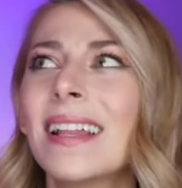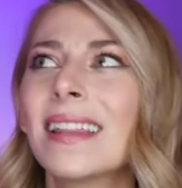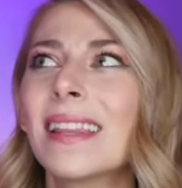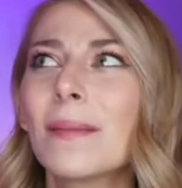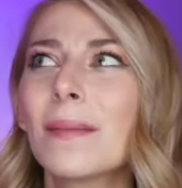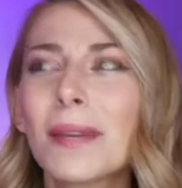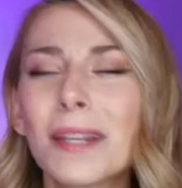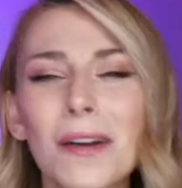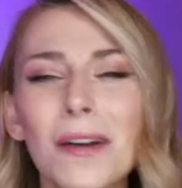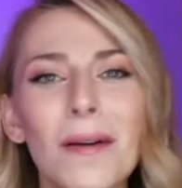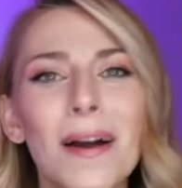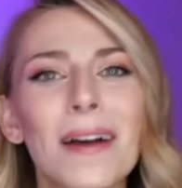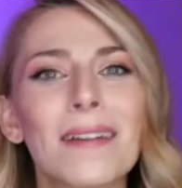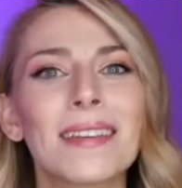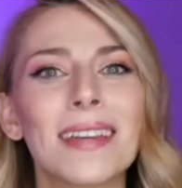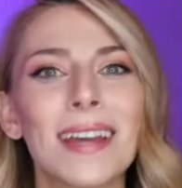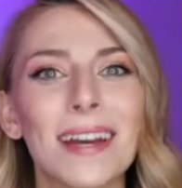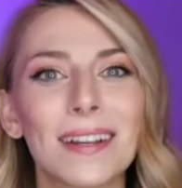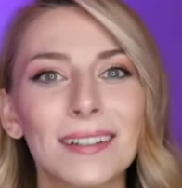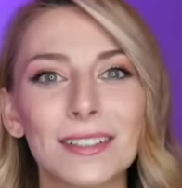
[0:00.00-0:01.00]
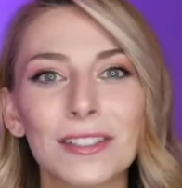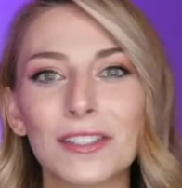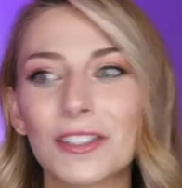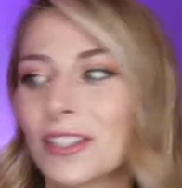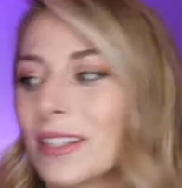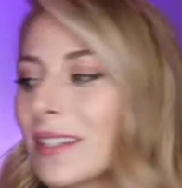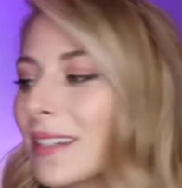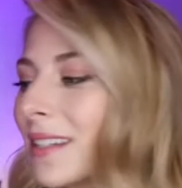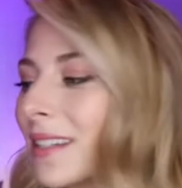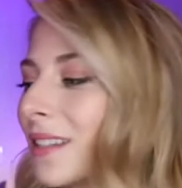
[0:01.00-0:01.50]
Let me know how the
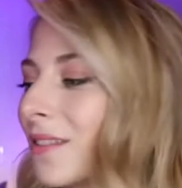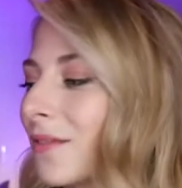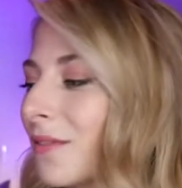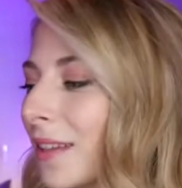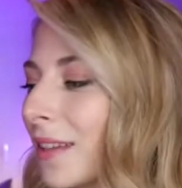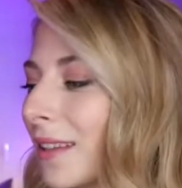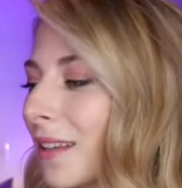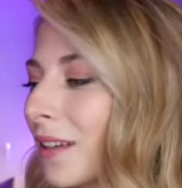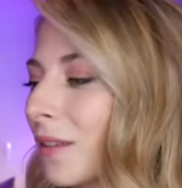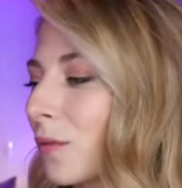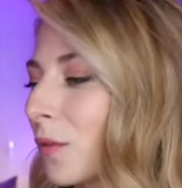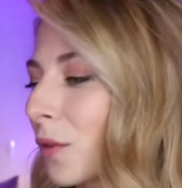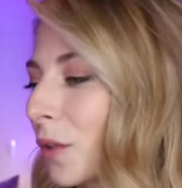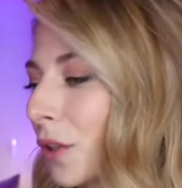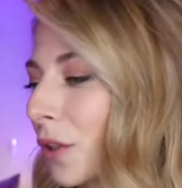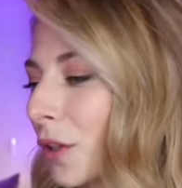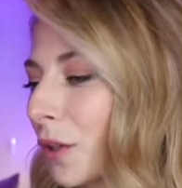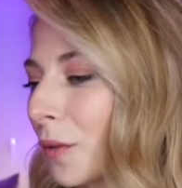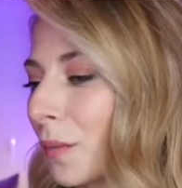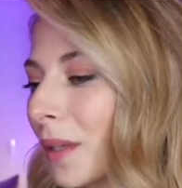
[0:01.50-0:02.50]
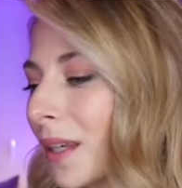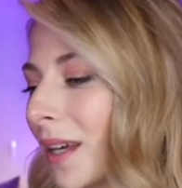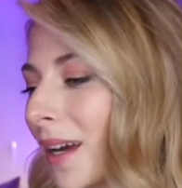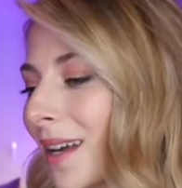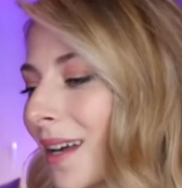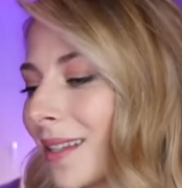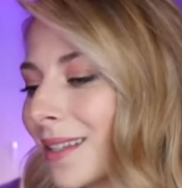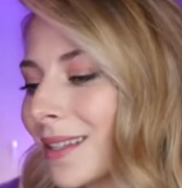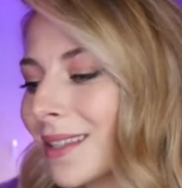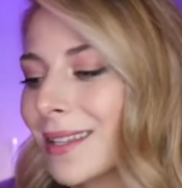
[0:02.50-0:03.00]
energy is feeling for you,
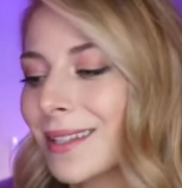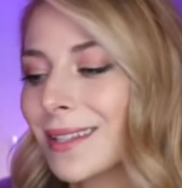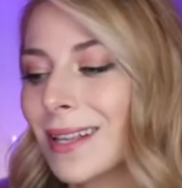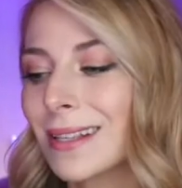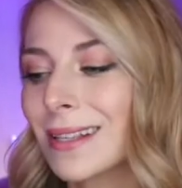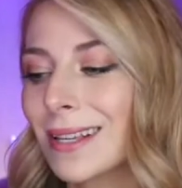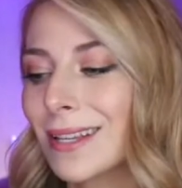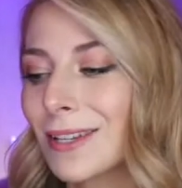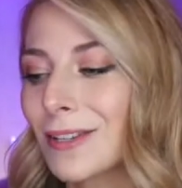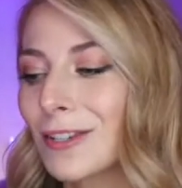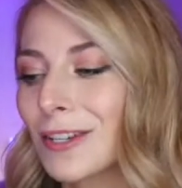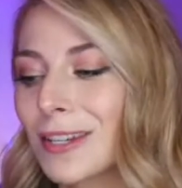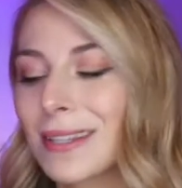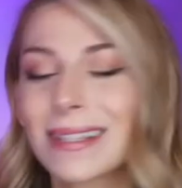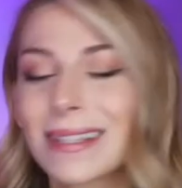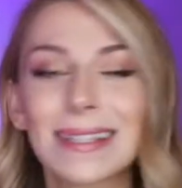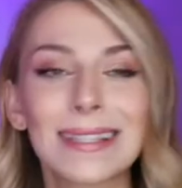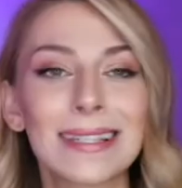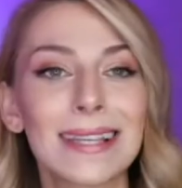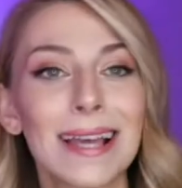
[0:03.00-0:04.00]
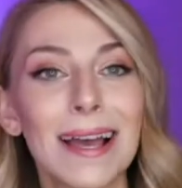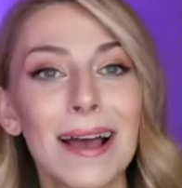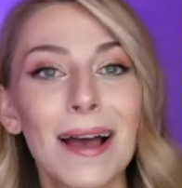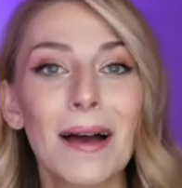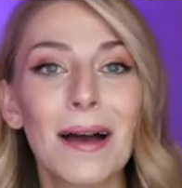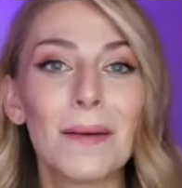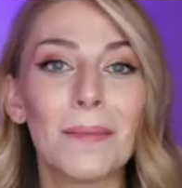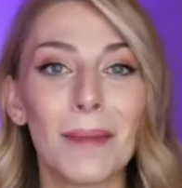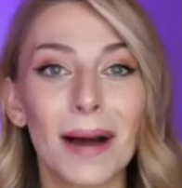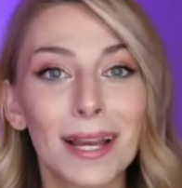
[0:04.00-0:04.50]
because this isn't just
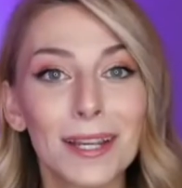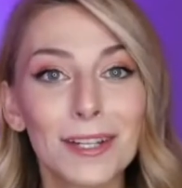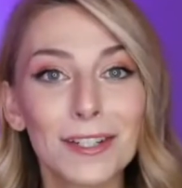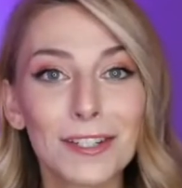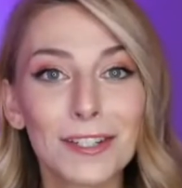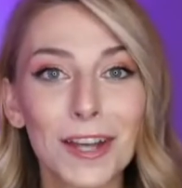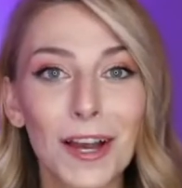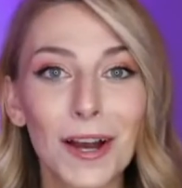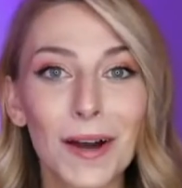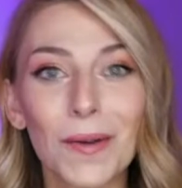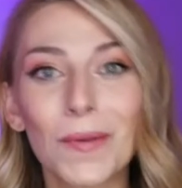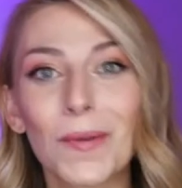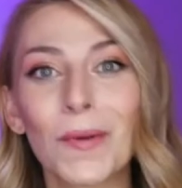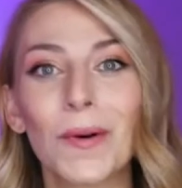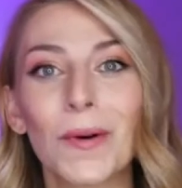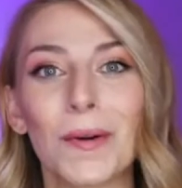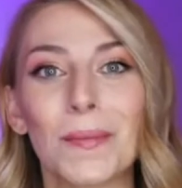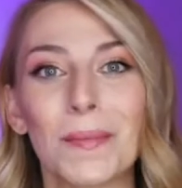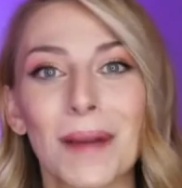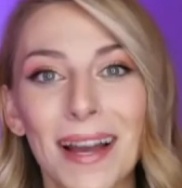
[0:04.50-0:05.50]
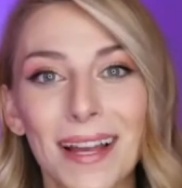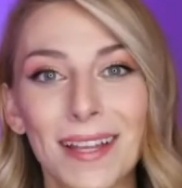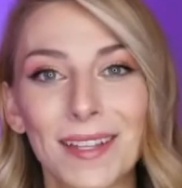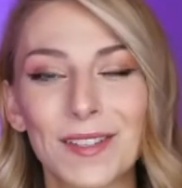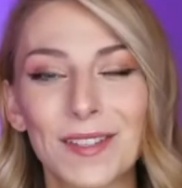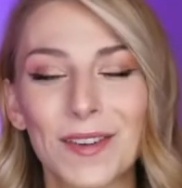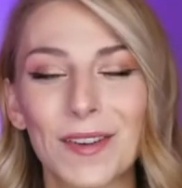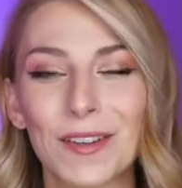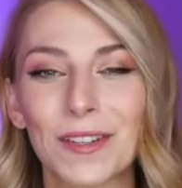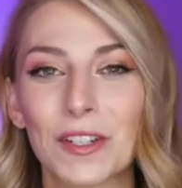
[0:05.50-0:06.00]
my show or my
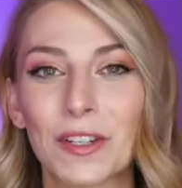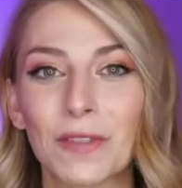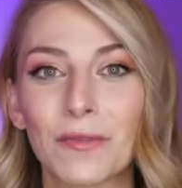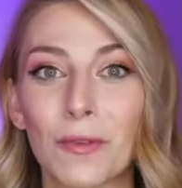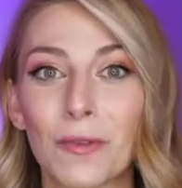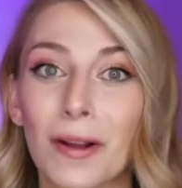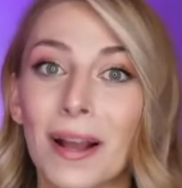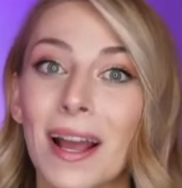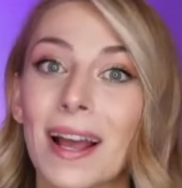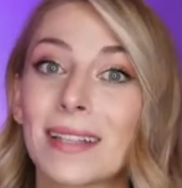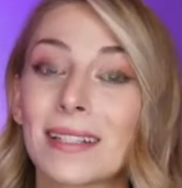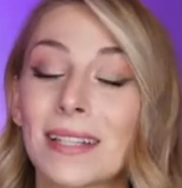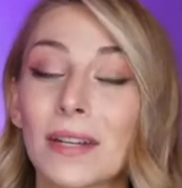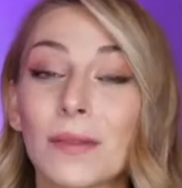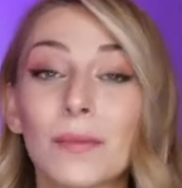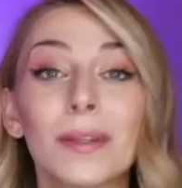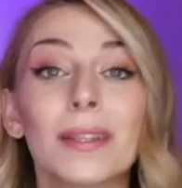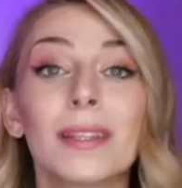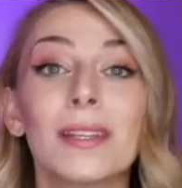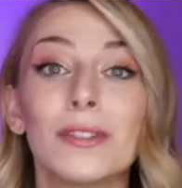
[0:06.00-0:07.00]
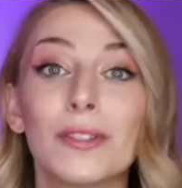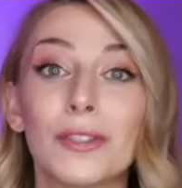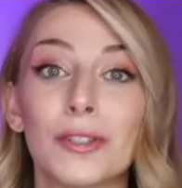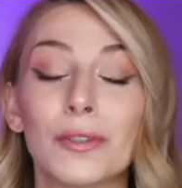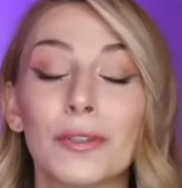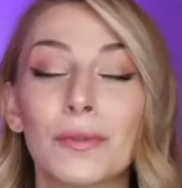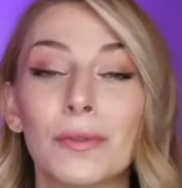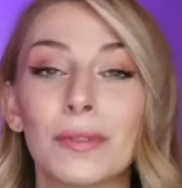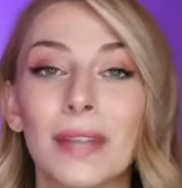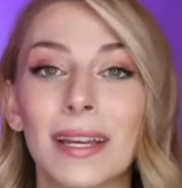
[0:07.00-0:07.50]
astrology forecast. I really
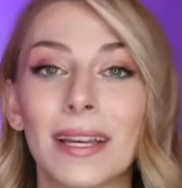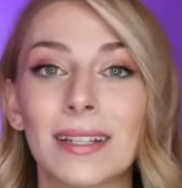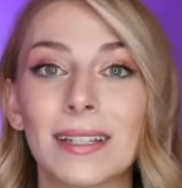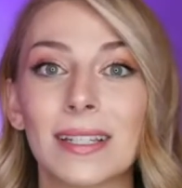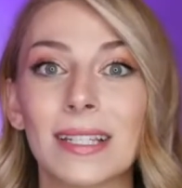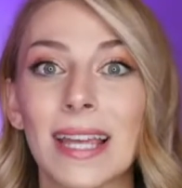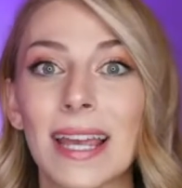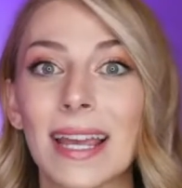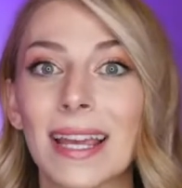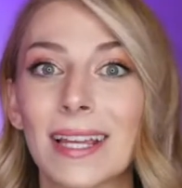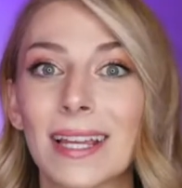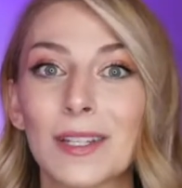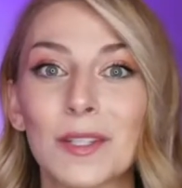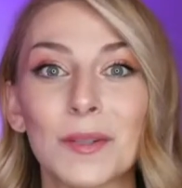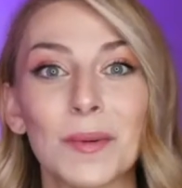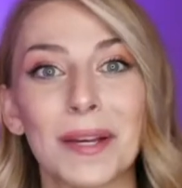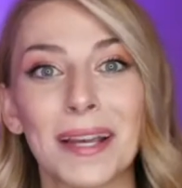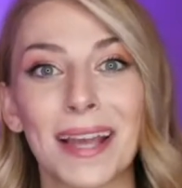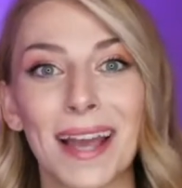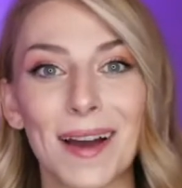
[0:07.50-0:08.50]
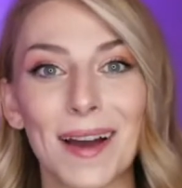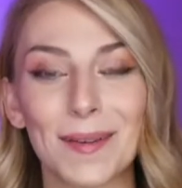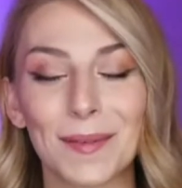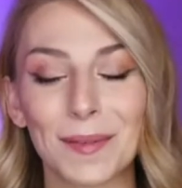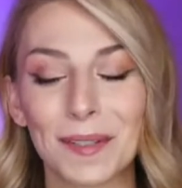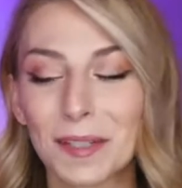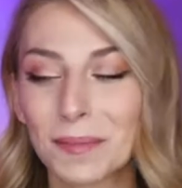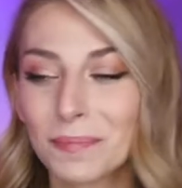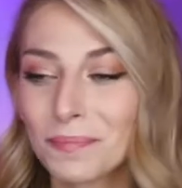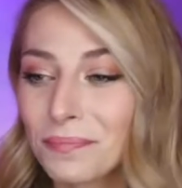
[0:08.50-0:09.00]
do like to take into
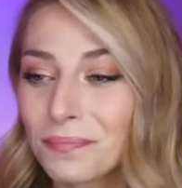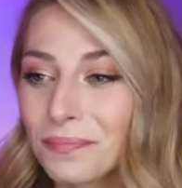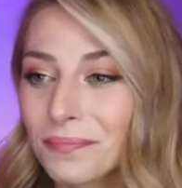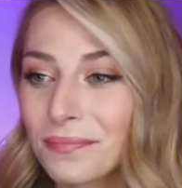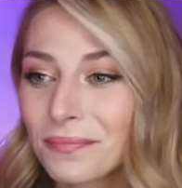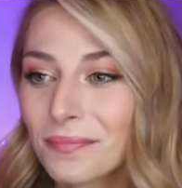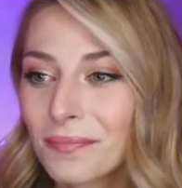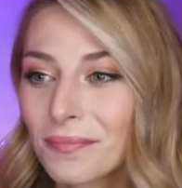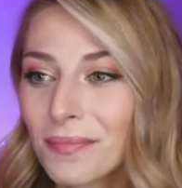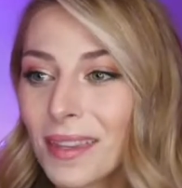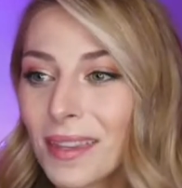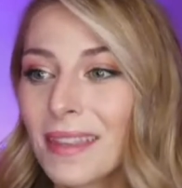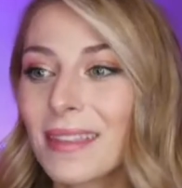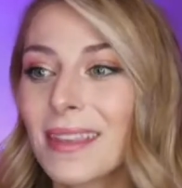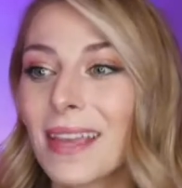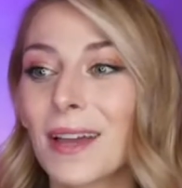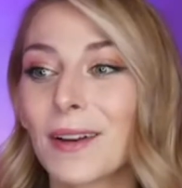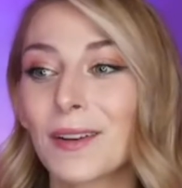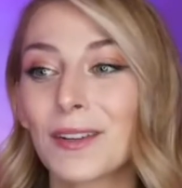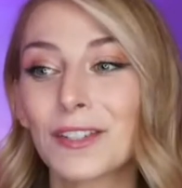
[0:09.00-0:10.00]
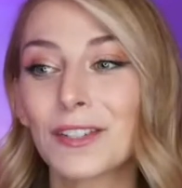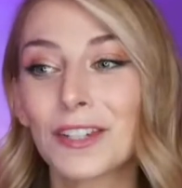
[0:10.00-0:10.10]
account the energy